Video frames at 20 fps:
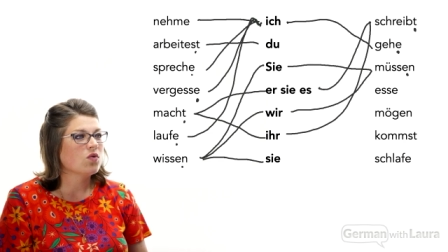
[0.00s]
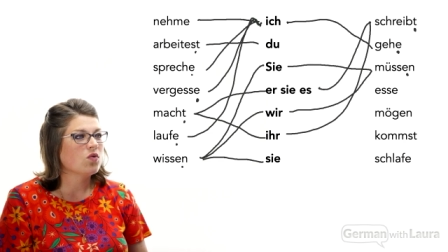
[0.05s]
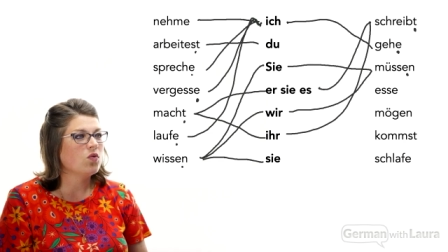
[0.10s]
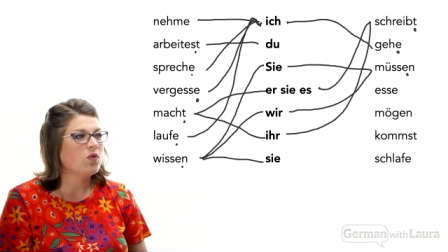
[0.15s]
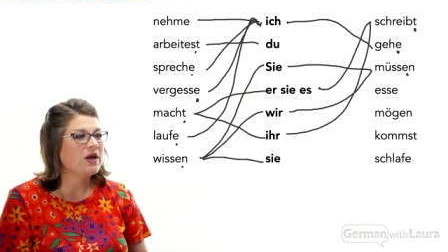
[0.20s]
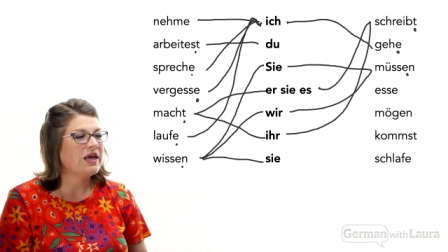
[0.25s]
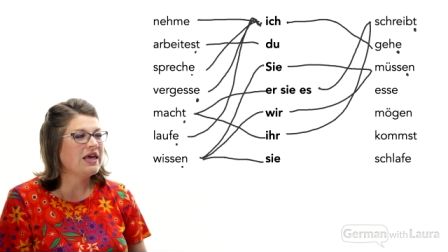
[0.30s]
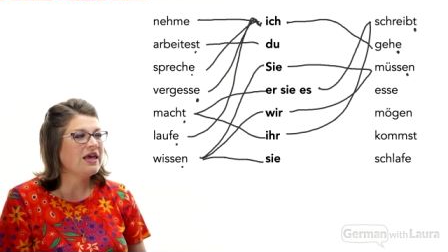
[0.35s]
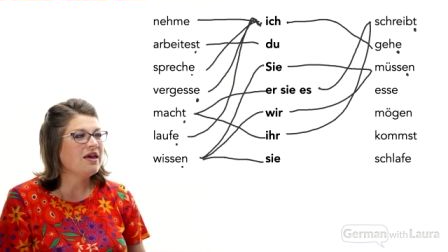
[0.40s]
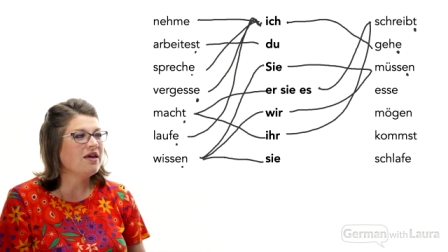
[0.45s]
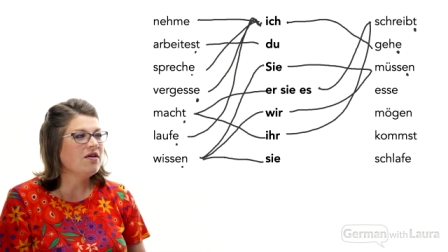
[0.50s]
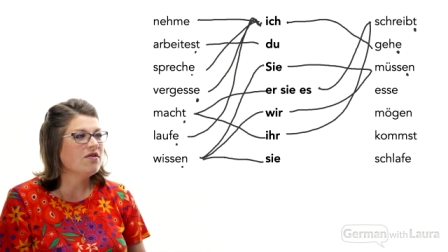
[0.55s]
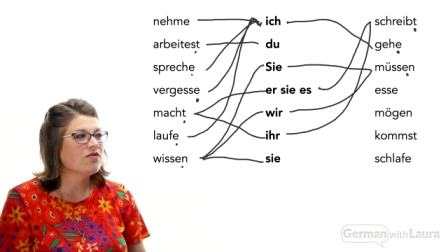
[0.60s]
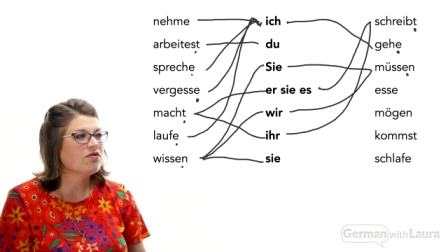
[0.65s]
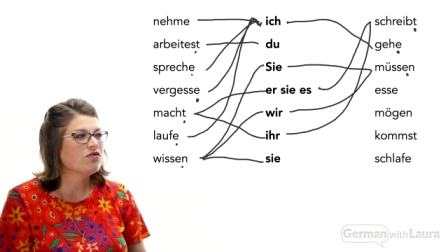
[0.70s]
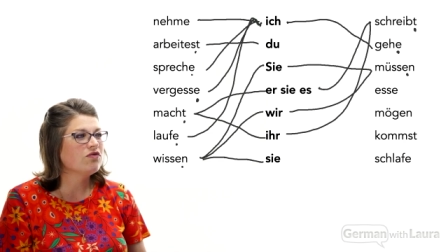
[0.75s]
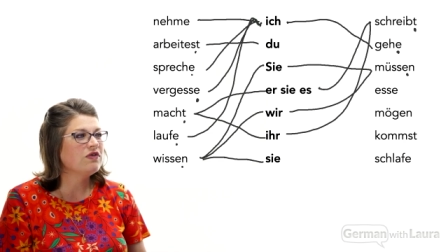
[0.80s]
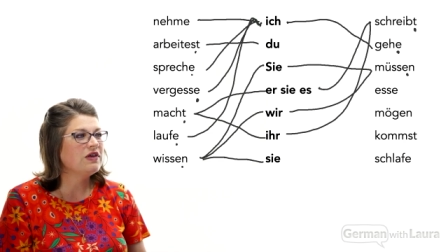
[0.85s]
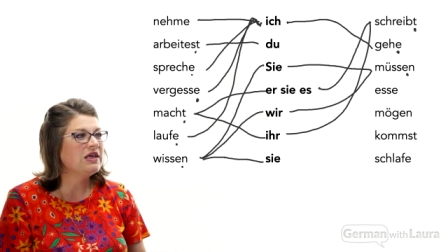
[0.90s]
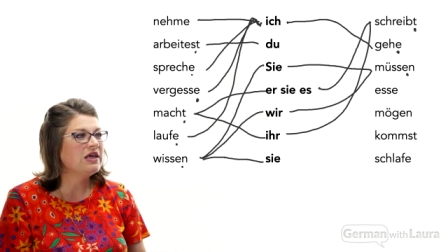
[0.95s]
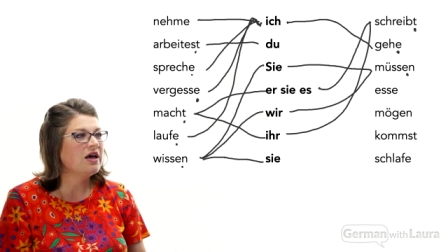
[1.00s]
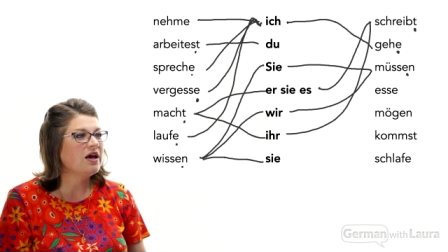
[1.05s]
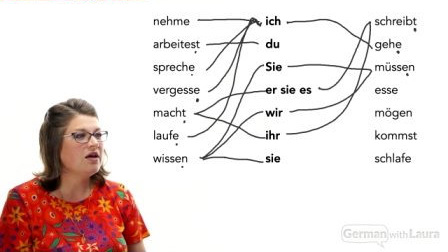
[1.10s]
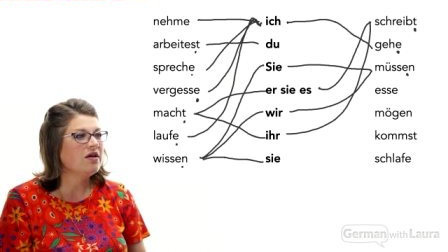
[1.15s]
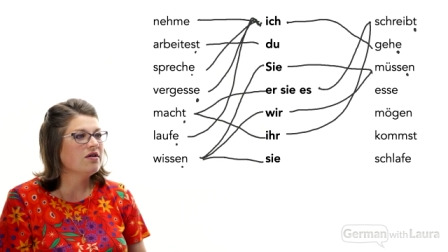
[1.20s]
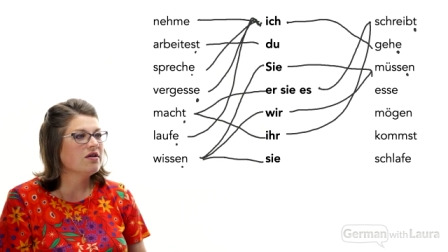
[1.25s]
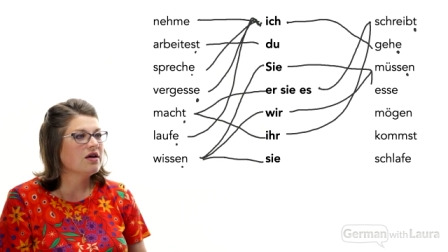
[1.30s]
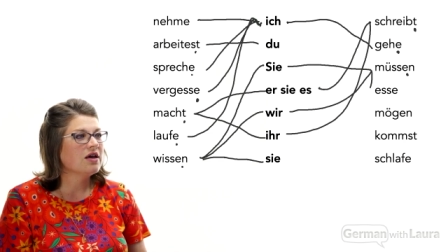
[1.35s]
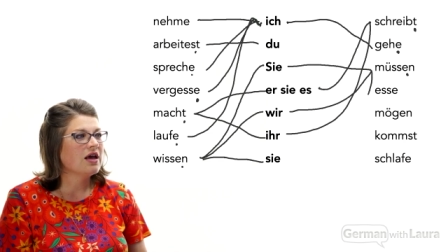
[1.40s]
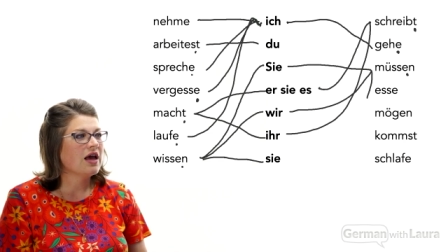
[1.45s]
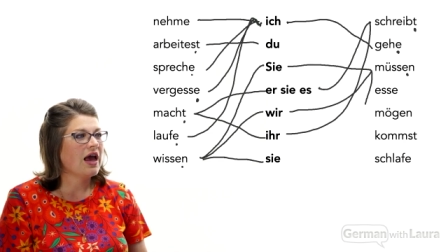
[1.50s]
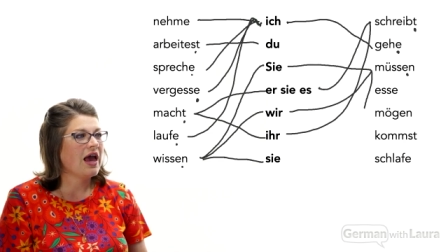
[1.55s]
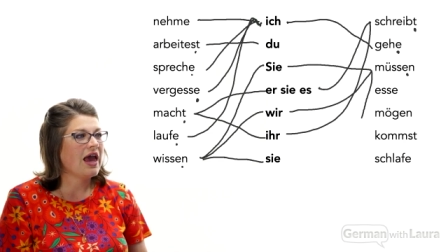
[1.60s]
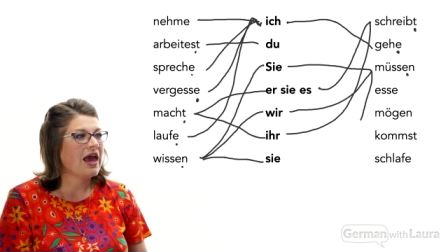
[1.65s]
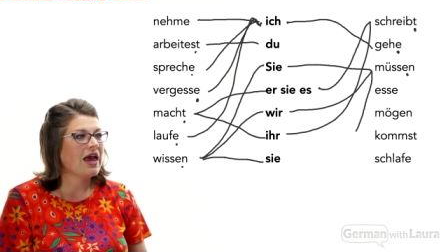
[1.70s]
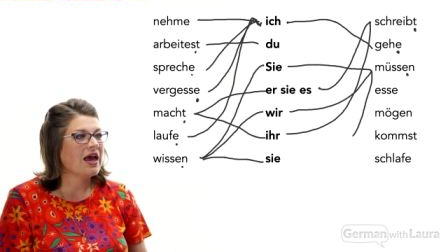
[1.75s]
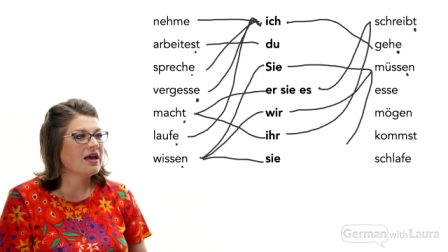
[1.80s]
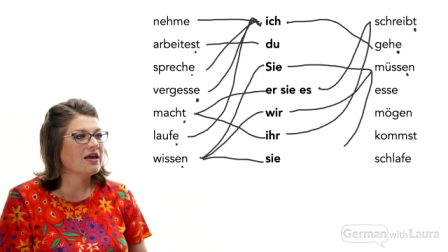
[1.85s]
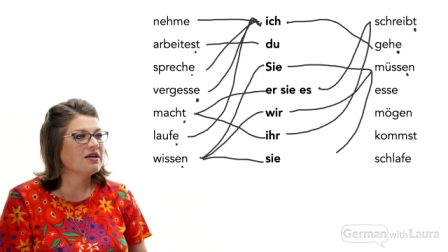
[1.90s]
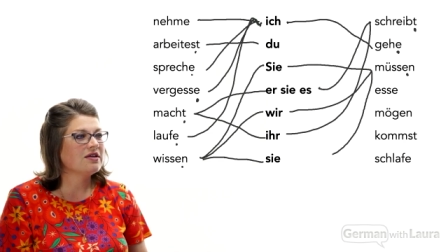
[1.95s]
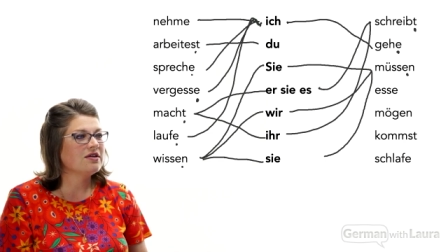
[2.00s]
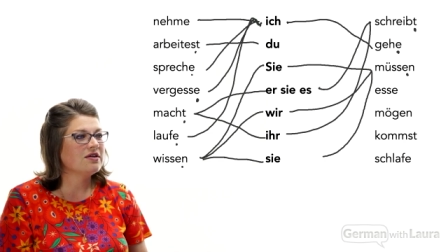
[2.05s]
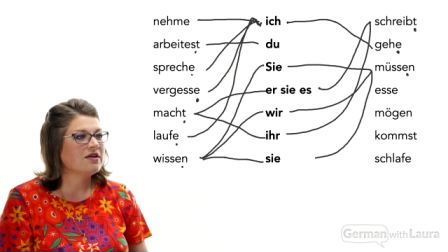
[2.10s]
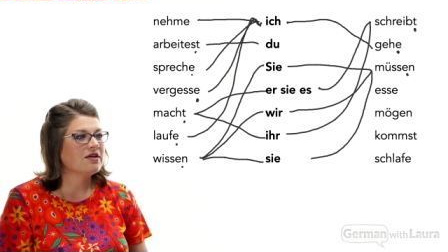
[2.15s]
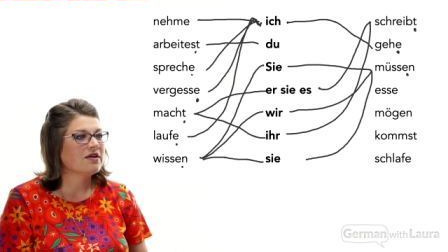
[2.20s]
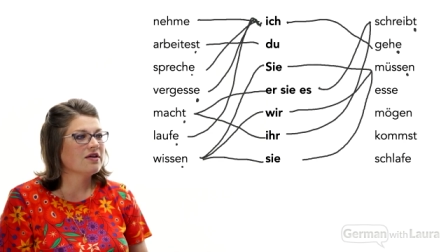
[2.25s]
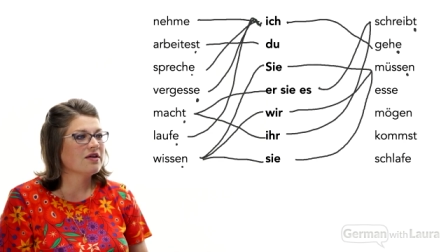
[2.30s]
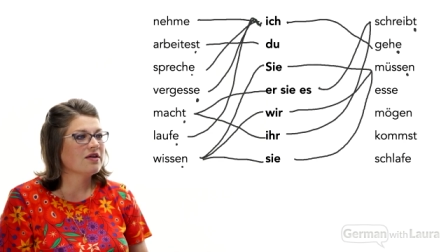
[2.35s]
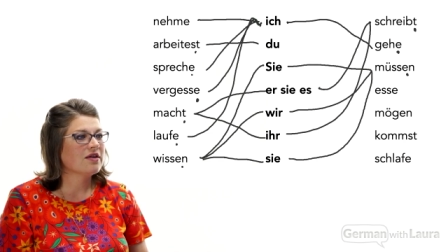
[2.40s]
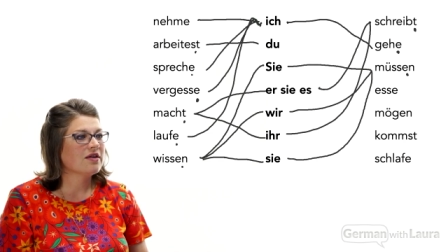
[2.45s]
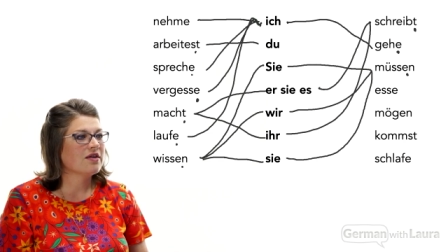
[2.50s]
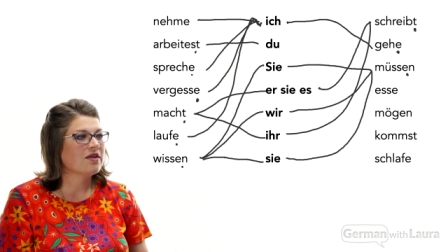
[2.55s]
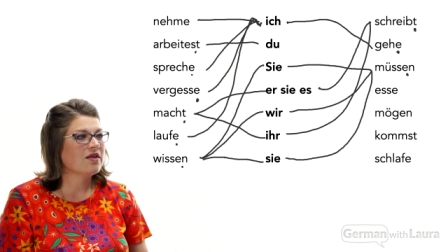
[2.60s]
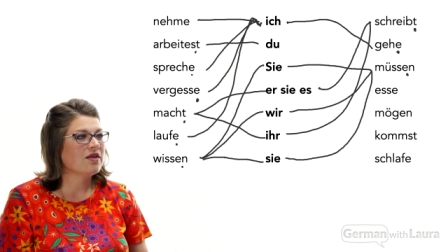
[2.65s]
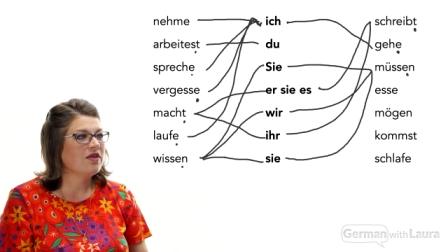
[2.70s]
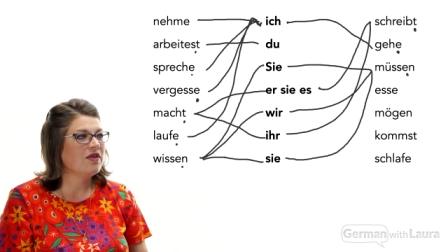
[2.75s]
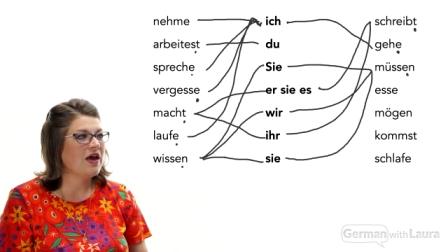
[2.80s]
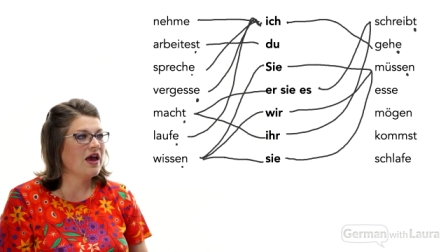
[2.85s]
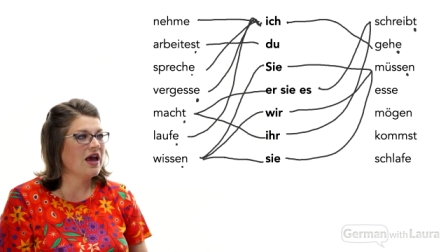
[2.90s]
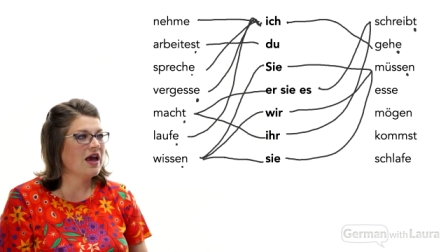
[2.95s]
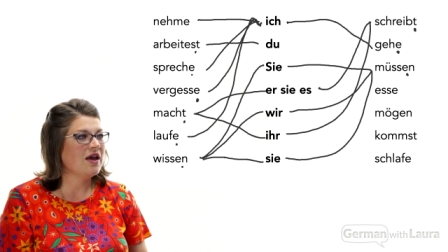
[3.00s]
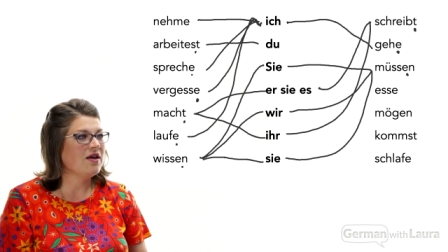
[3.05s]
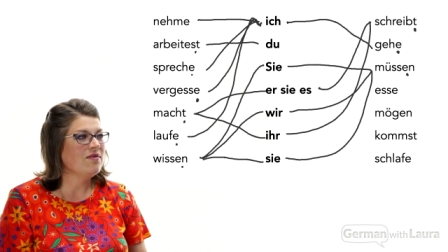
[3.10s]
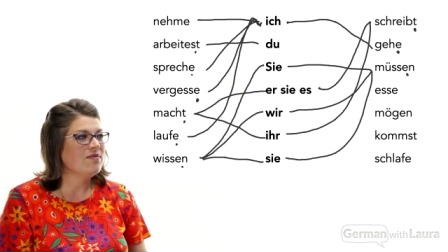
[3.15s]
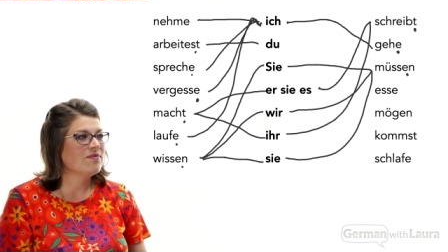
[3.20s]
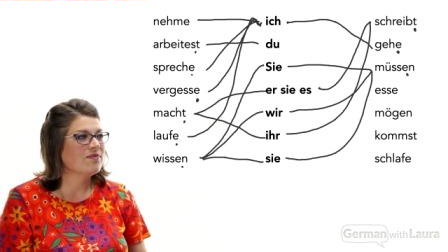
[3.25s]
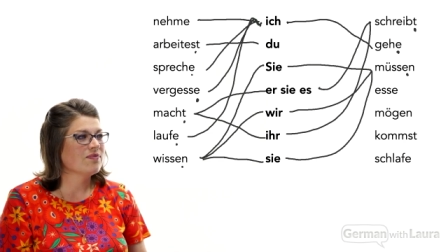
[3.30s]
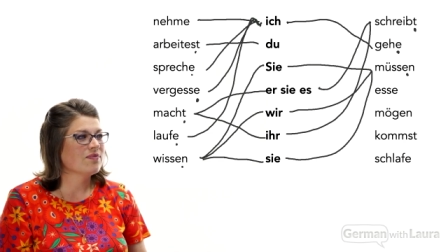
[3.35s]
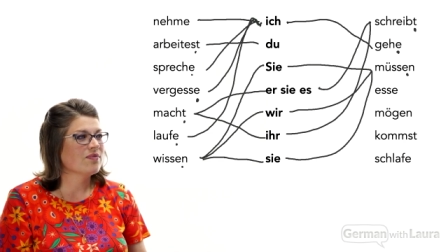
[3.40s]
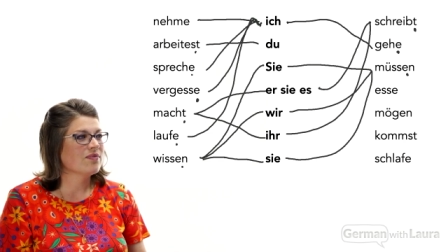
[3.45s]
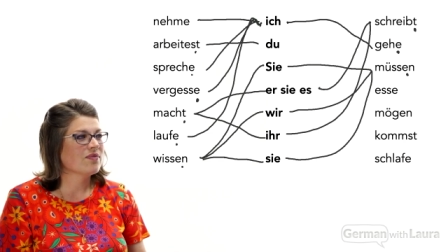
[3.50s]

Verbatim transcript: we, wir, and they.